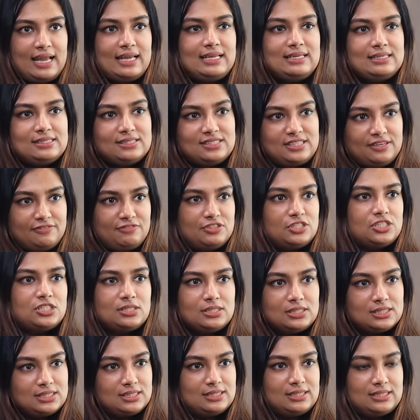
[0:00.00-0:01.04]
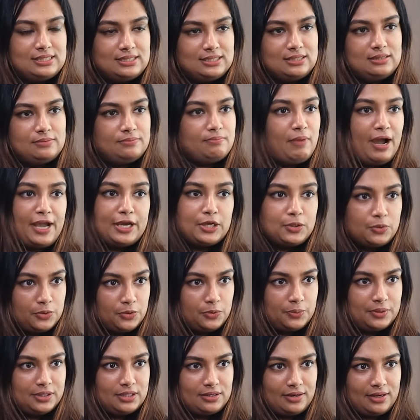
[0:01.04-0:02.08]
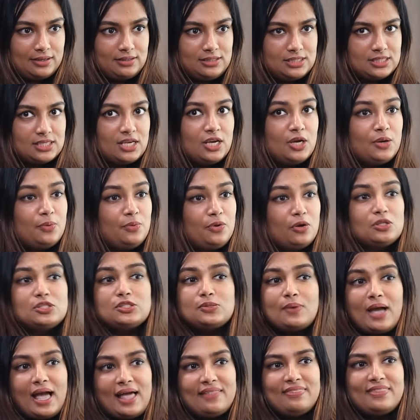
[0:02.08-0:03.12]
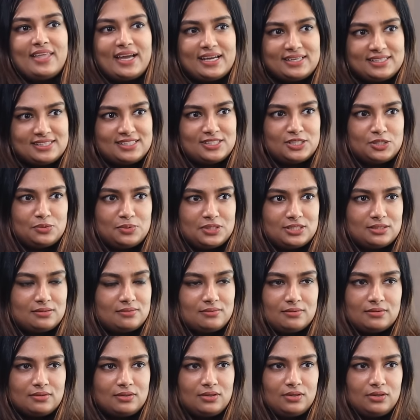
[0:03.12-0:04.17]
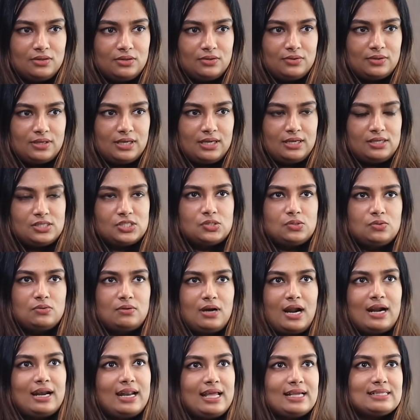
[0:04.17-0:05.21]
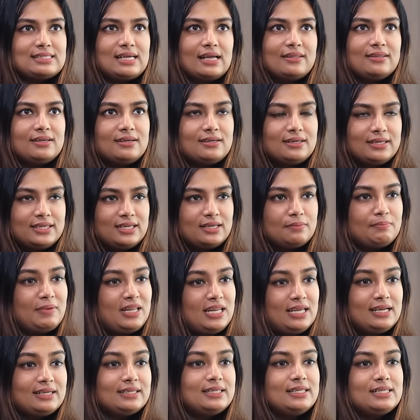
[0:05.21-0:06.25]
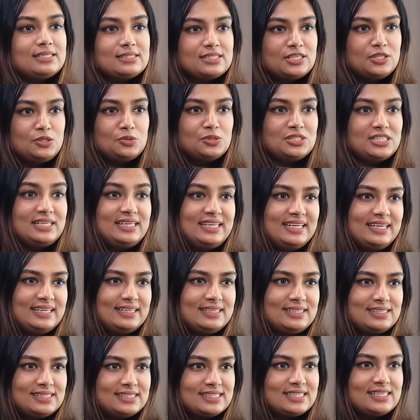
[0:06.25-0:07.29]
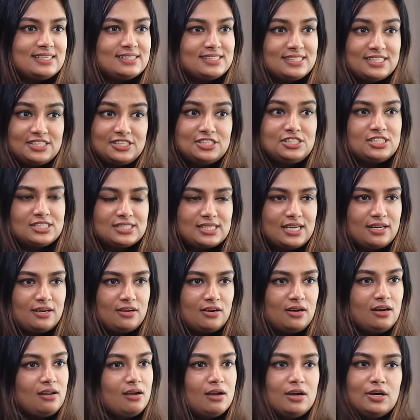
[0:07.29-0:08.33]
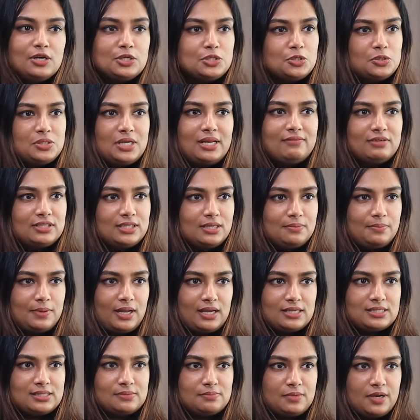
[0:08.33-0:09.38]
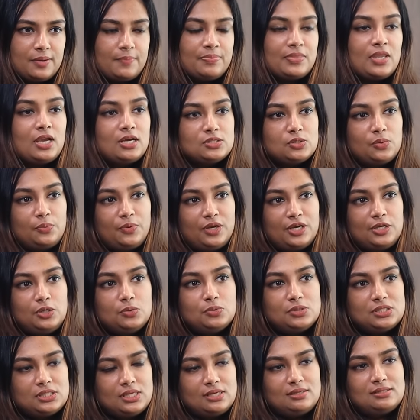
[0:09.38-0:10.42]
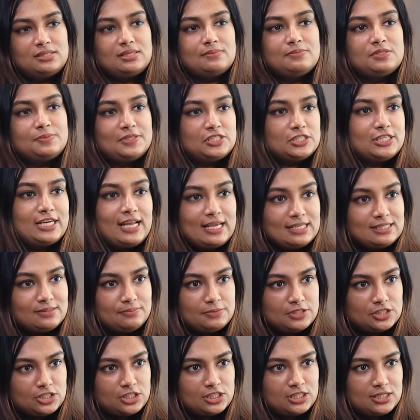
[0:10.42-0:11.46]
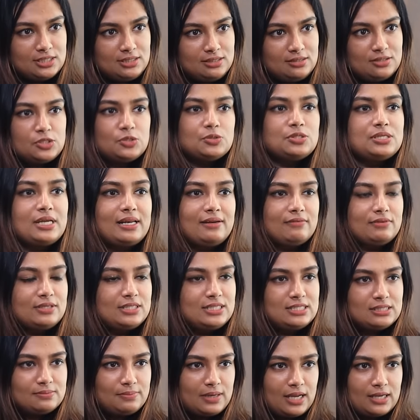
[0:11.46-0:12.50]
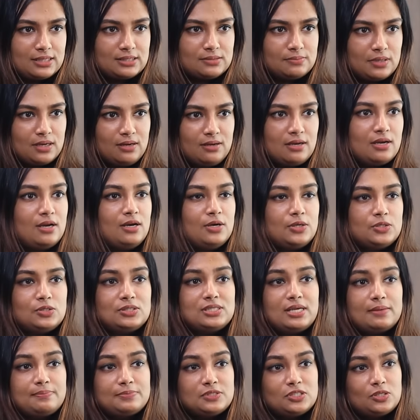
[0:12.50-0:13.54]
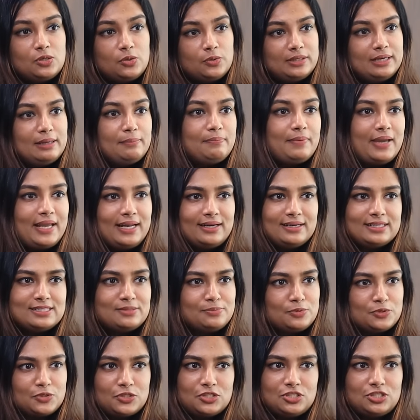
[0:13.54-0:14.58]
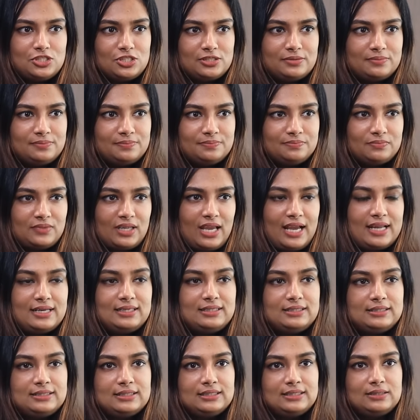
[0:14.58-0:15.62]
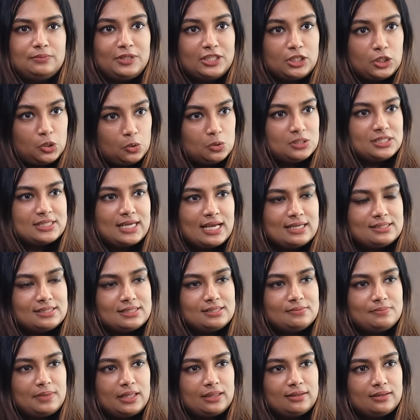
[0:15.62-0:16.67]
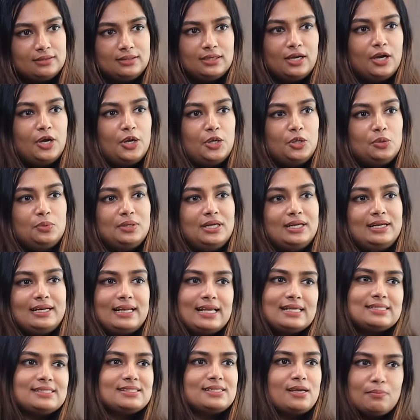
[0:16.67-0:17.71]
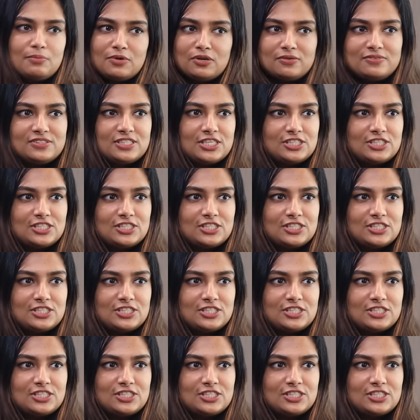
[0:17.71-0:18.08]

client is deficient in certain micronutrients, we also add that to it. Okay, so unlike the other clinic, many clinics are using needles, syringes and all to deliver the plasma. So we are using some specialized machine to deliver this plasma. So it's absolutely painless procedure. And with closed casket method, you need less number of